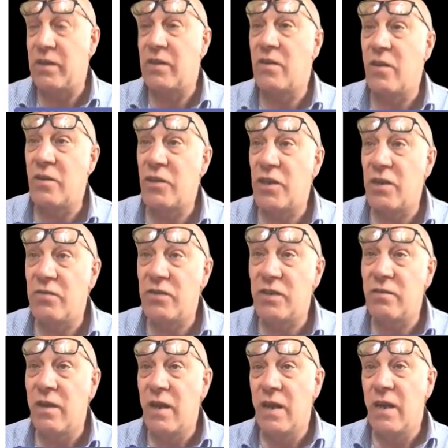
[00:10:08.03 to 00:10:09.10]
building that I showed
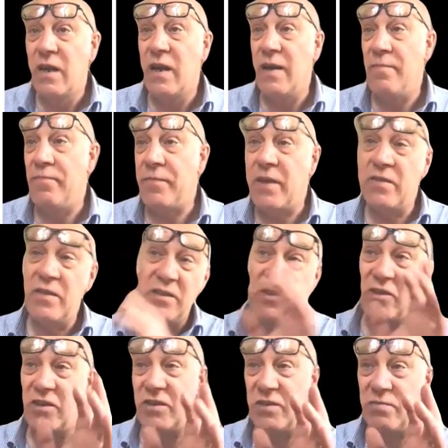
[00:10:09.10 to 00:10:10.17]
you. And
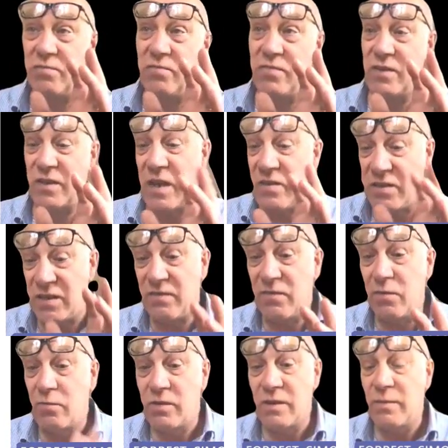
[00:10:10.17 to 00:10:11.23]
these are just some
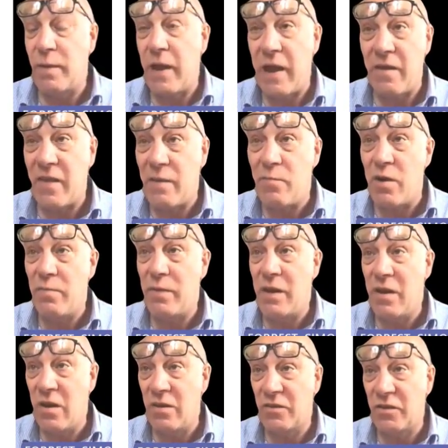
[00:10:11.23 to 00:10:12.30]
tentative thoughts about how that might
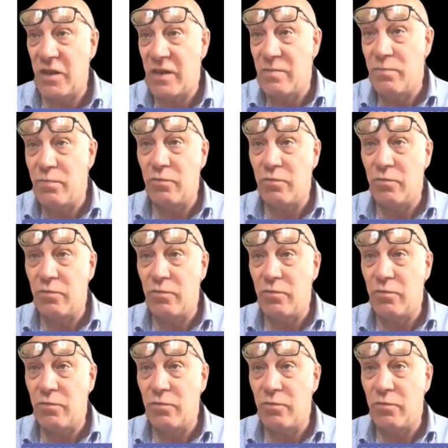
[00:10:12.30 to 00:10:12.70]
be largely